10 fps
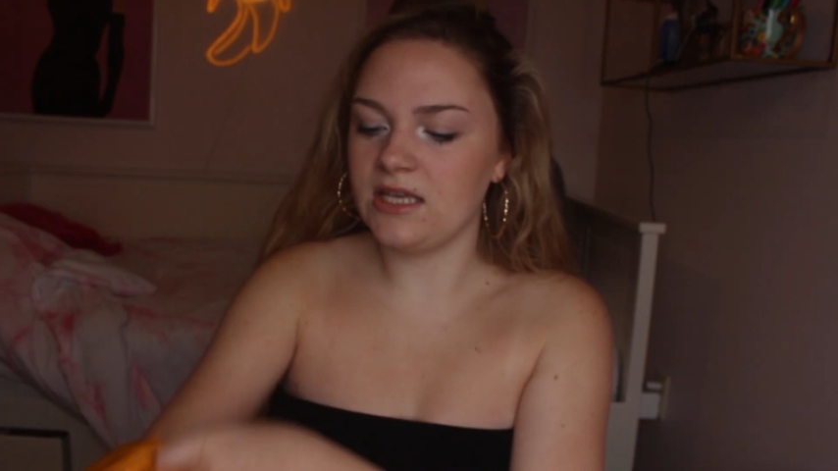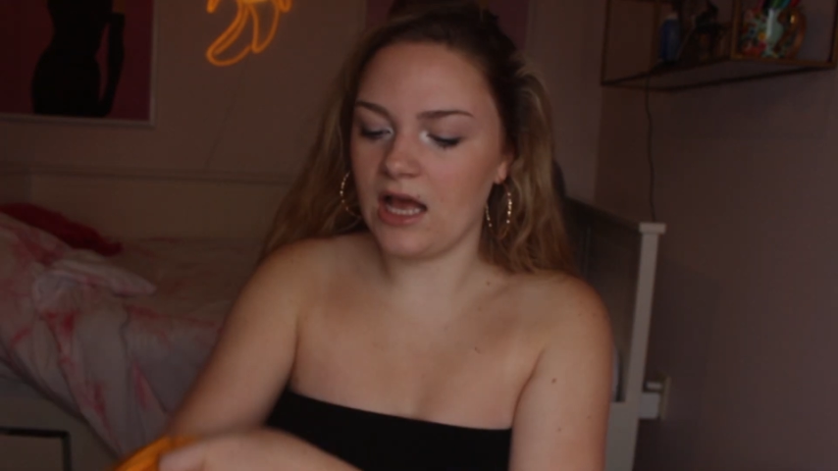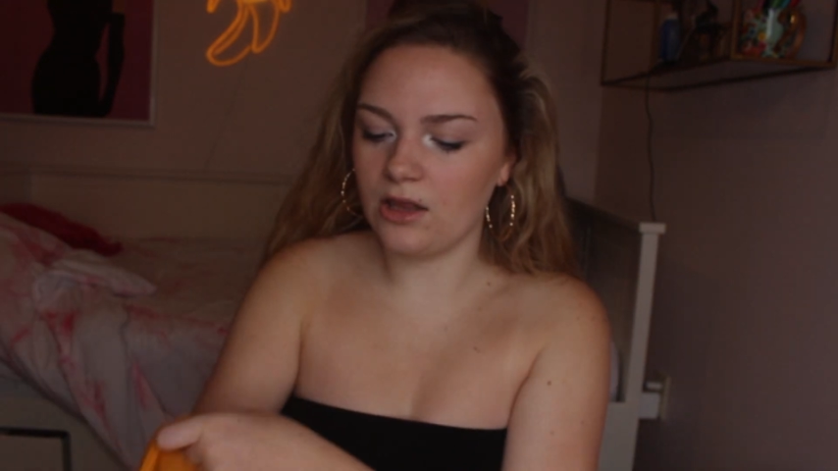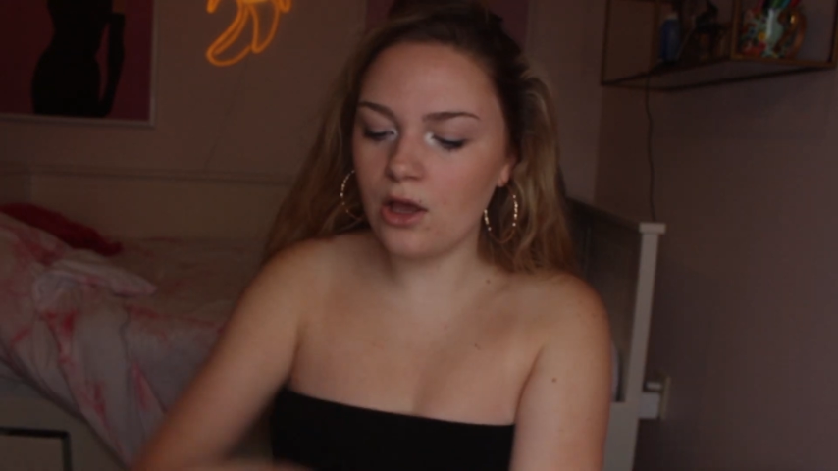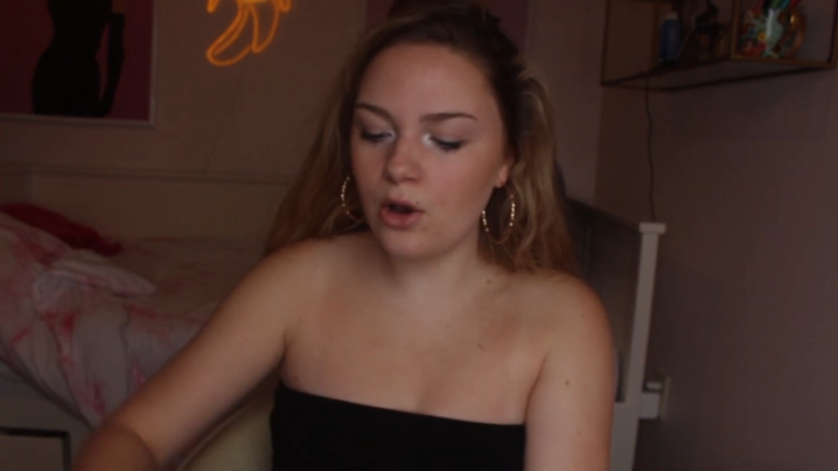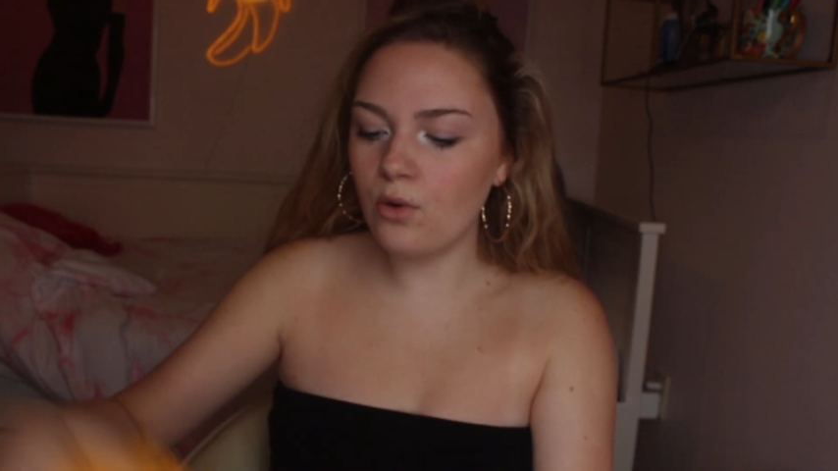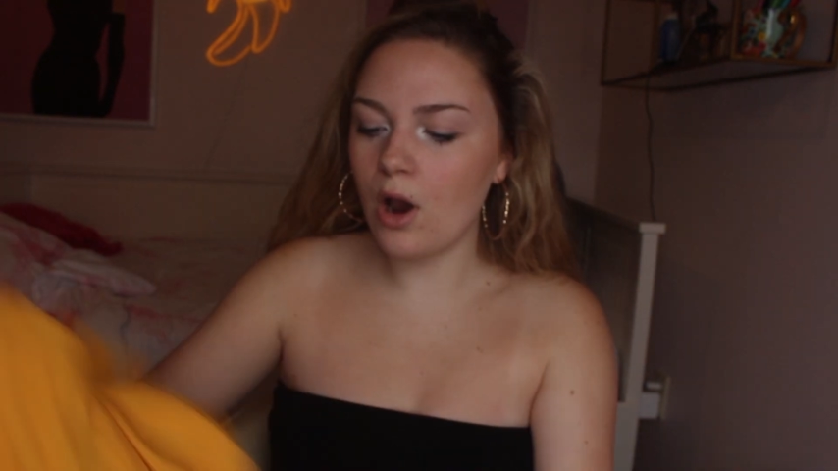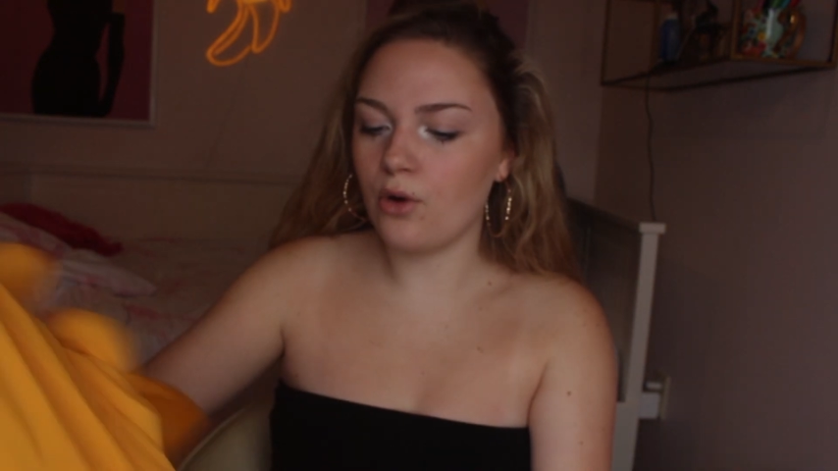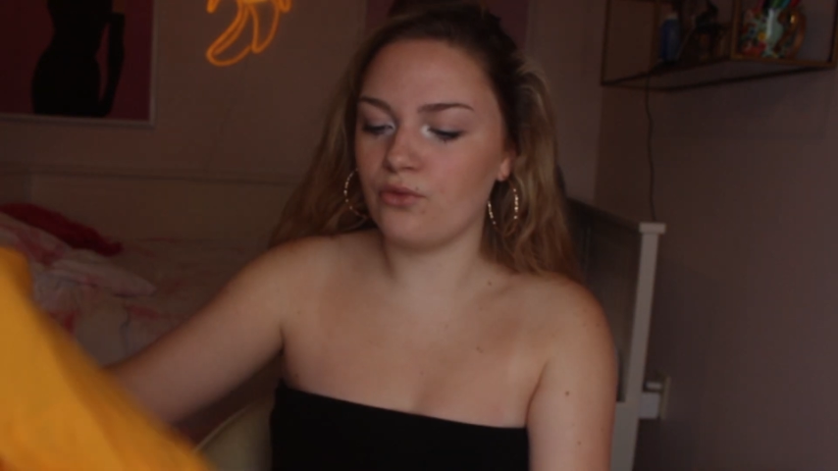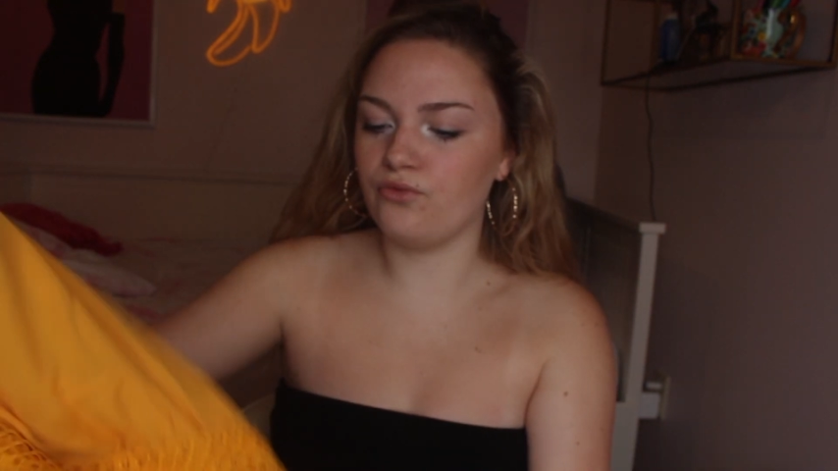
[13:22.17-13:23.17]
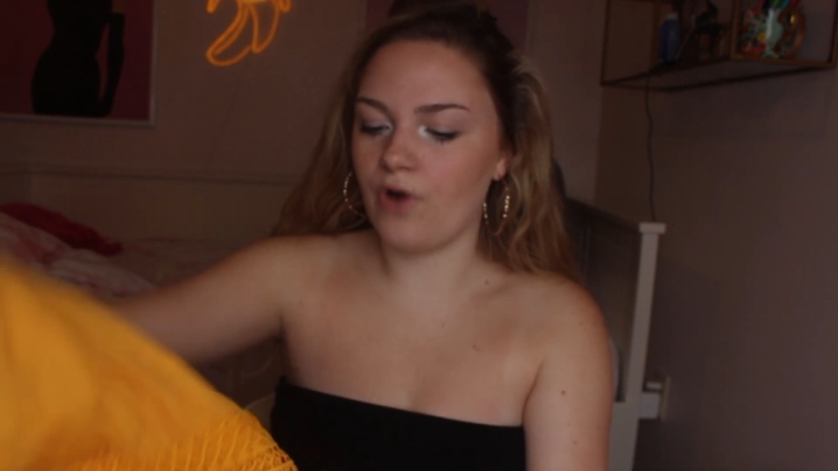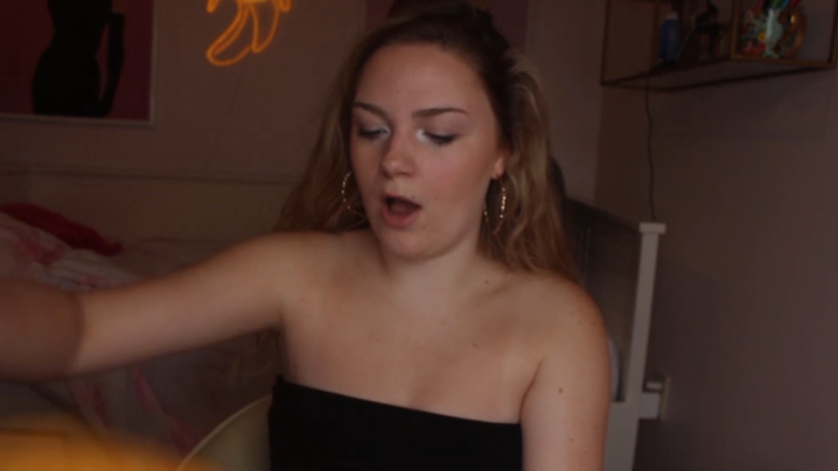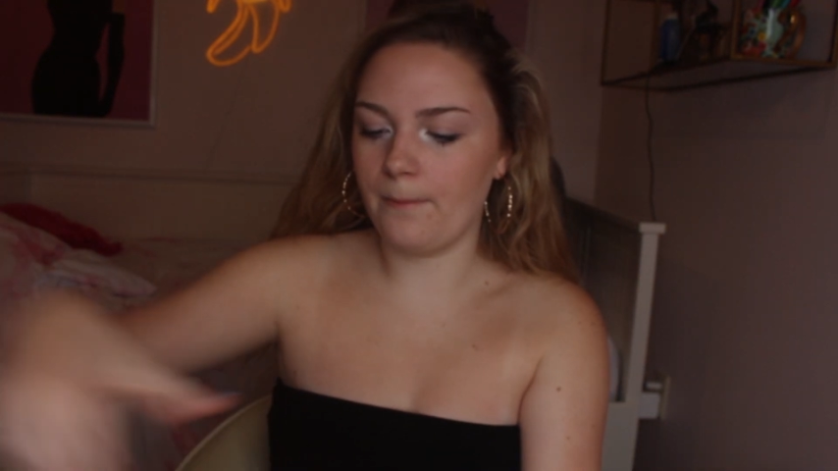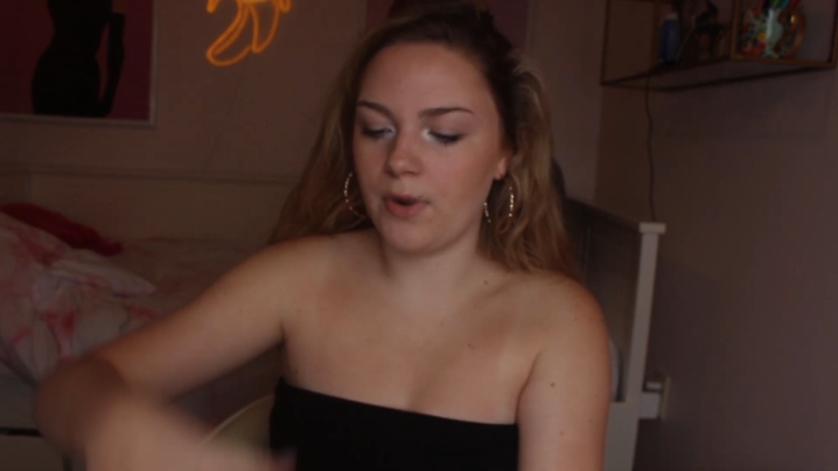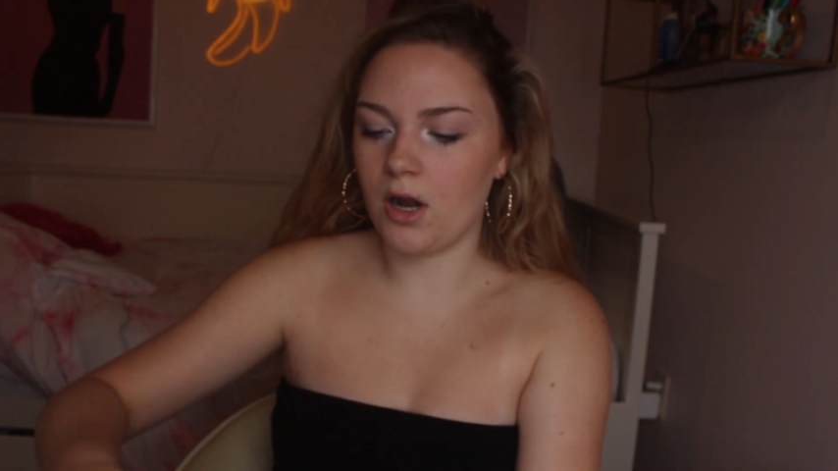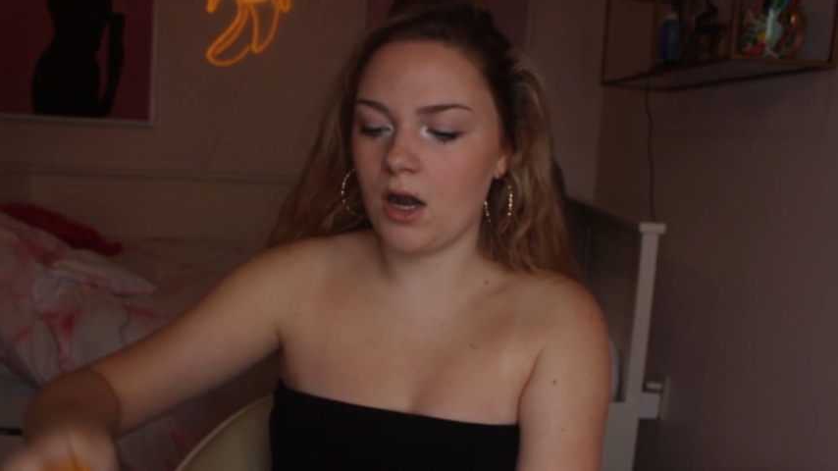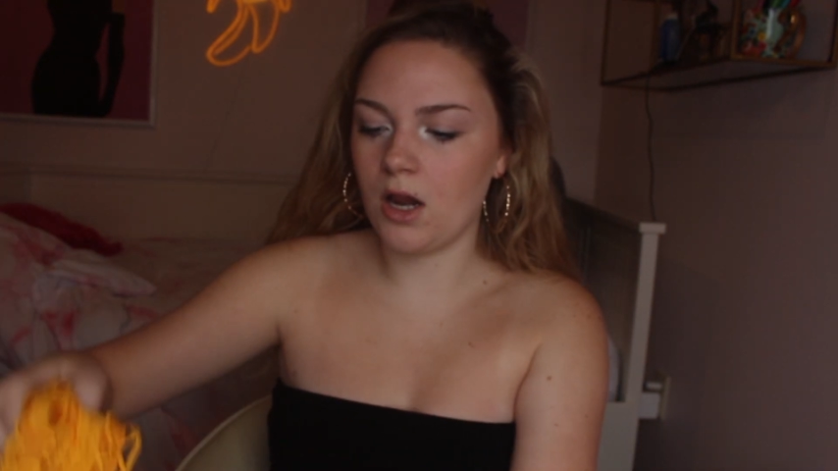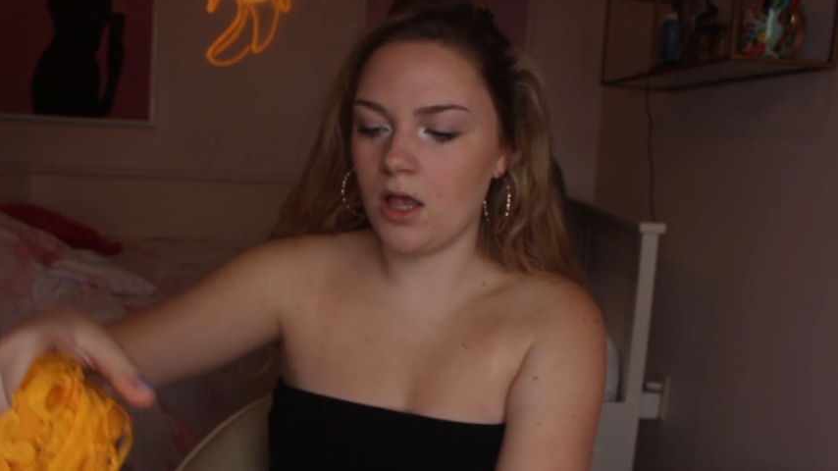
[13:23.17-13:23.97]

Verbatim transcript: yellow romper.